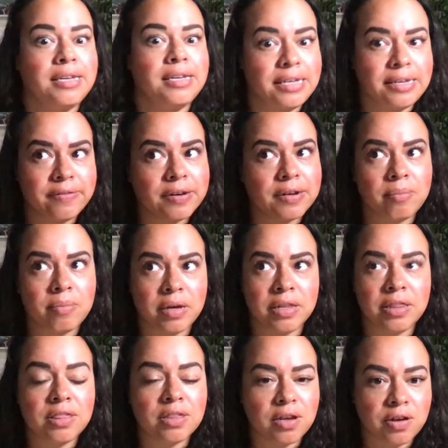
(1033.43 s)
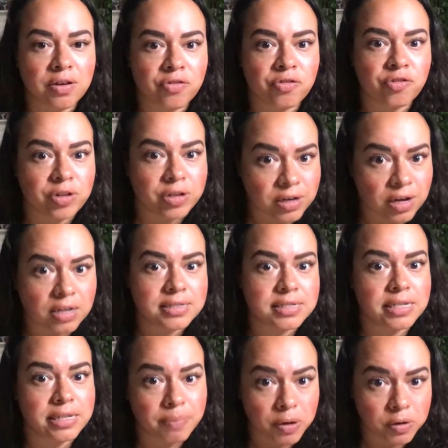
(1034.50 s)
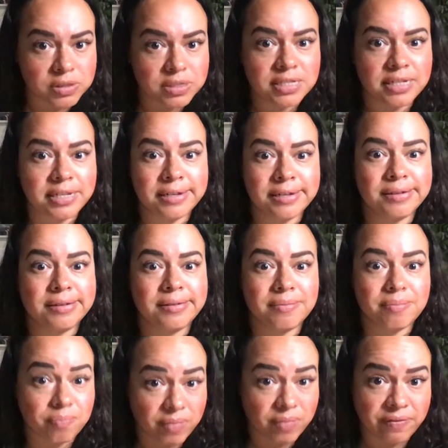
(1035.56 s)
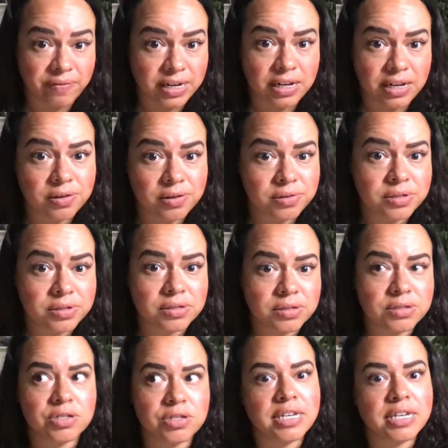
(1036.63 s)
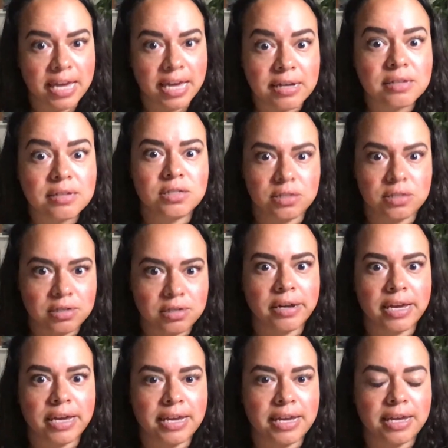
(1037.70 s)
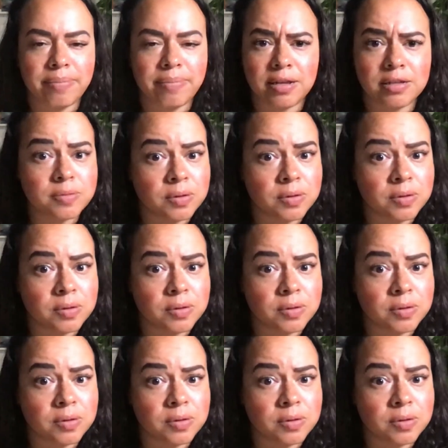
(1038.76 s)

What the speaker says: even a month of constantly posting my videos to start getting inbounds.